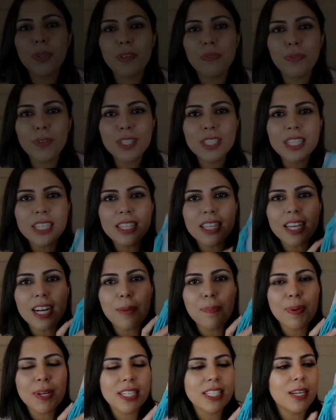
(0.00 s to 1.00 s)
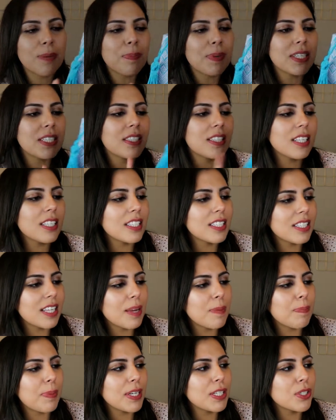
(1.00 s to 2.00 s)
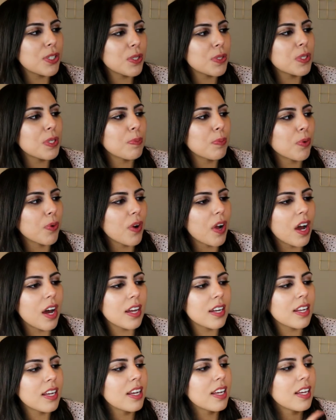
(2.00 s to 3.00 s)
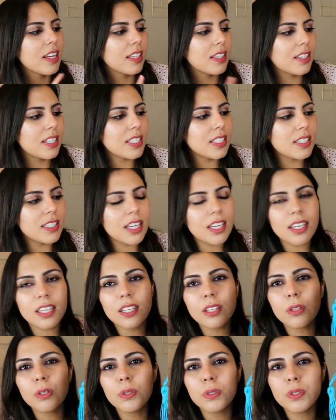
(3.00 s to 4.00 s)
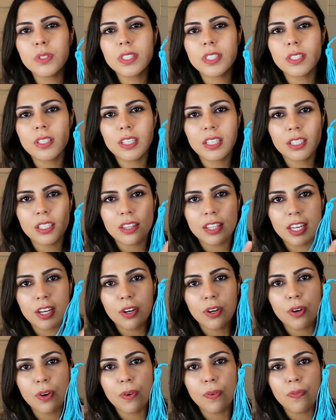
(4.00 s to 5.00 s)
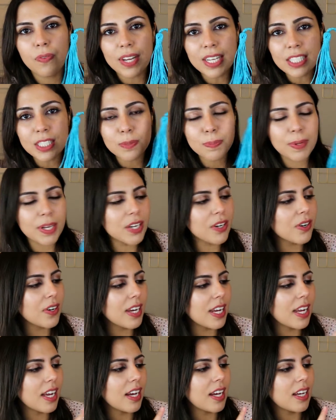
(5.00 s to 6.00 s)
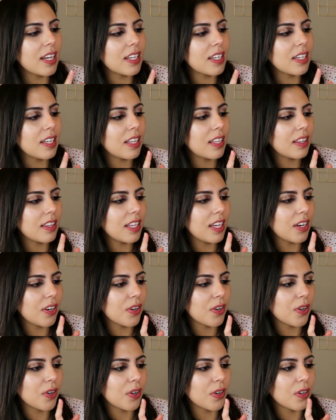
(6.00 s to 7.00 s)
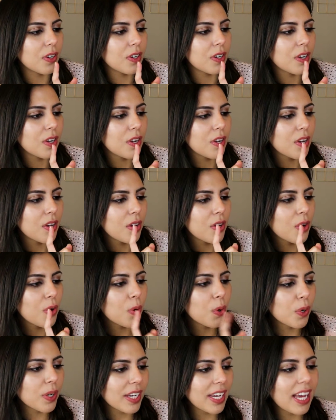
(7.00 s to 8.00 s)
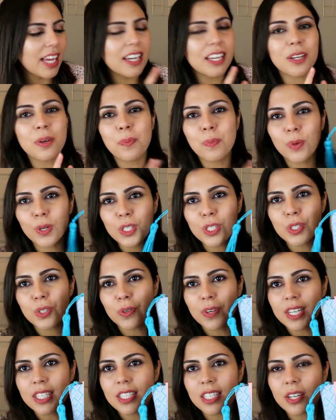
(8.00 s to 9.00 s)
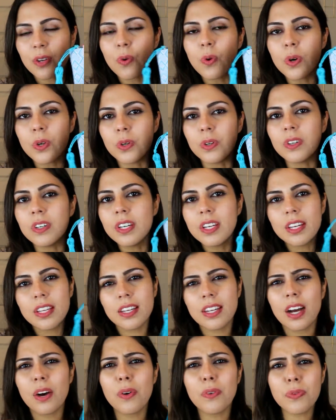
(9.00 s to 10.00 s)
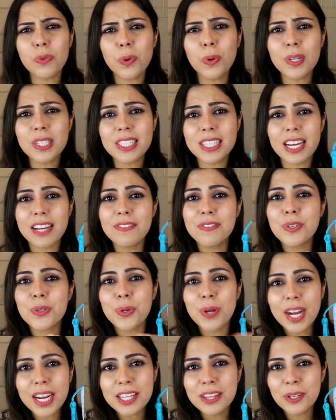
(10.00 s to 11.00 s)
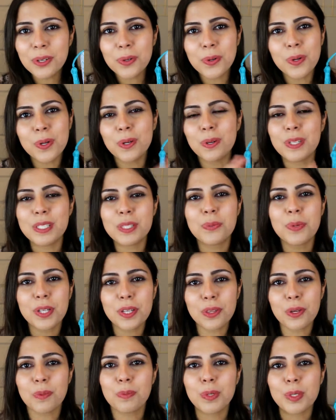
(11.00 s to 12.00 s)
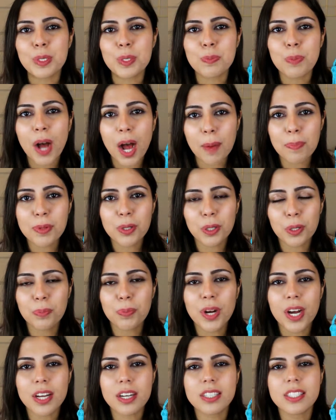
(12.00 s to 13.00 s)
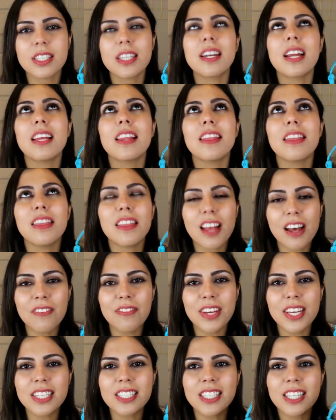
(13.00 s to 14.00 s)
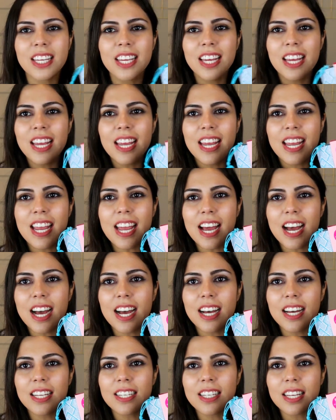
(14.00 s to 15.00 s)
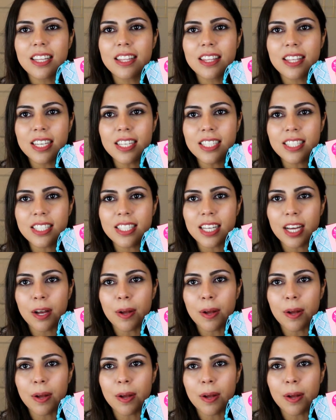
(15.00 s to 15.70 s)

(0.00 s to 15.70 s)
the first thing that I picked up is this set by Josie Maran. This set includes their face butter and their organic moisturizing oil. Now, of course, I've tried their oil. It's one of their most popular products and I love it. And this